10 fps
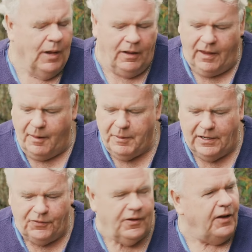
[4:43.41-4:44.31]
Well, I mean,
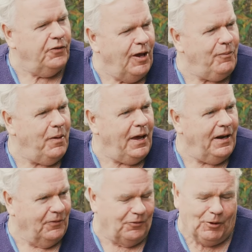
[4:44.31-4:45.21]
it's nice sitting, man.
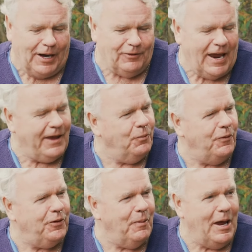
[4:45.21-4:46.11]
It's great chatting
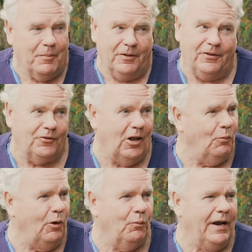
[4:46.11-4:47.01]
with you, man, but there's only
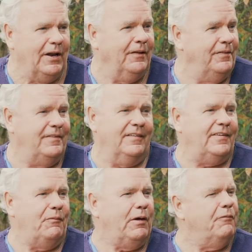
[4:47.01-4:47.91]
one way to
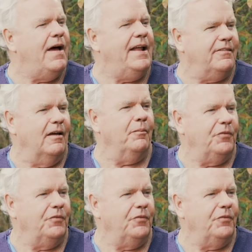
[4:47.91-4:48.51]
see if we can find something.